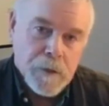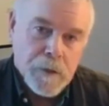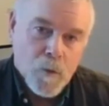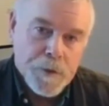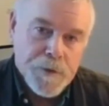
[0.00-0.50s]

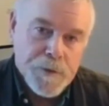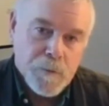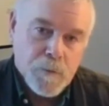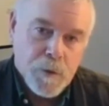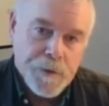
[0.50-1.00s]
And what's
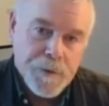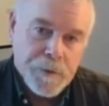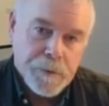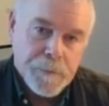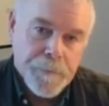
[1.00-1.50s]

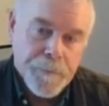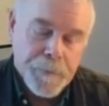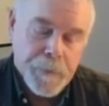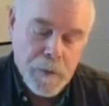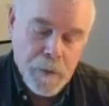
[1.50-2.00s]
the
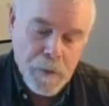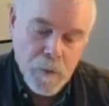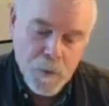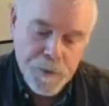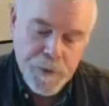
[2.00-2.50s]

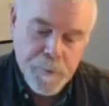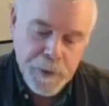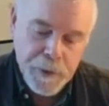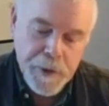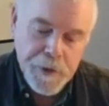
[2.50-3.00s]

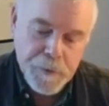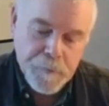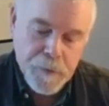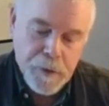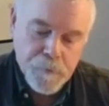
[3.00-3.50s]
implication
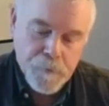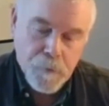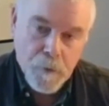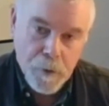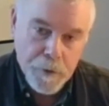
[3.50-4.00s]
of that
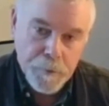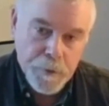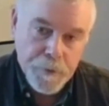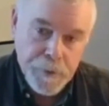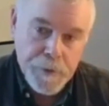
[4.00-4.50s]
for our
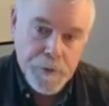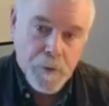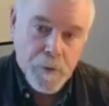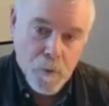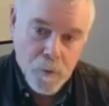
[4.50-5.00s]
communities,
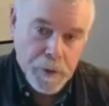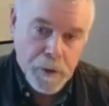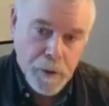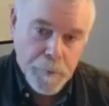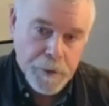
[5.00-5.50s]
our whole
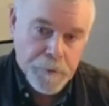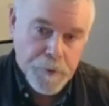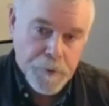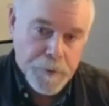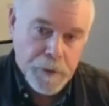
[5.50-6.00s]
economy, and
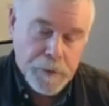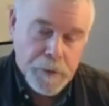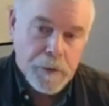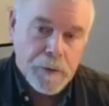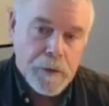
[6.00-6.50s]
everything like
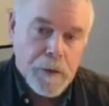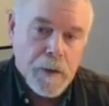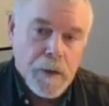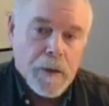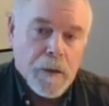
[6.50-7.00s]
that?
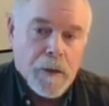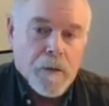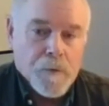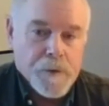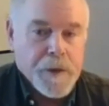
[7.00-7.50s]

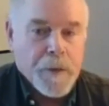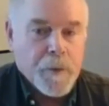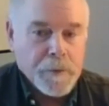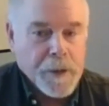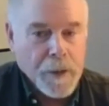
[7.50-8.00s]
For
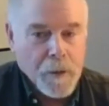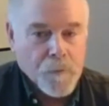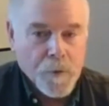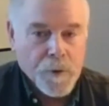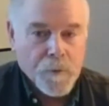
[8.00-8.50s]
example, in
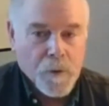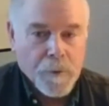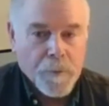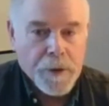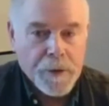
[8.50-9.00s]
California, where
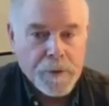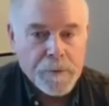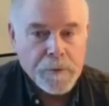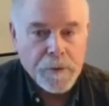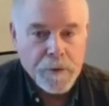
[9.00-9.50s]
I'm
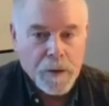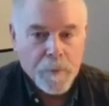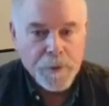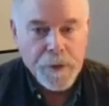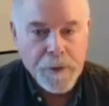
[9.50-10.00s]
heading in a
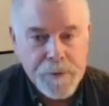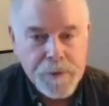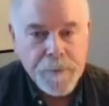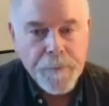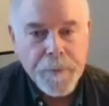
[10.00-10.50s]
couple of
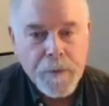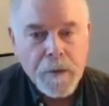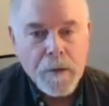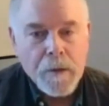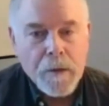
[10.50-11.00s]
days,
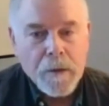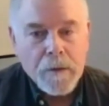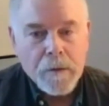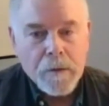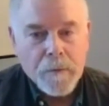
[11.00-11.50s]

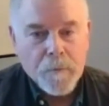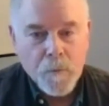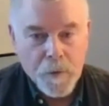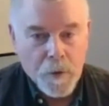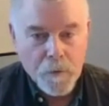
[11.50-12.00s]

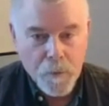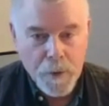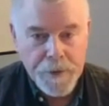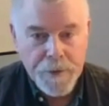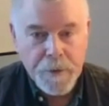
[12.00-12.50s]
with all the
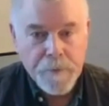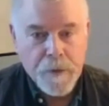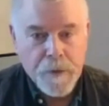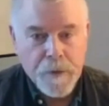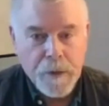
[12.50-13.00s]
rains
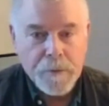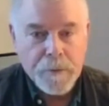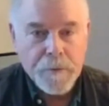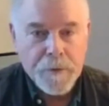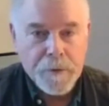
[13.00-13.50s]
they've
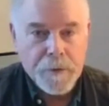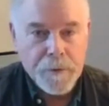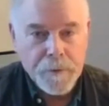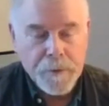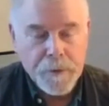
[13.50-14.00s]
had,
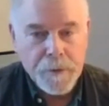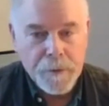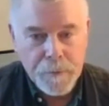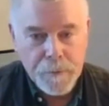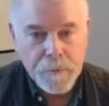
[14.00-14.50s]

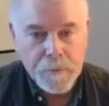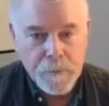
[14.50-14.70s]
the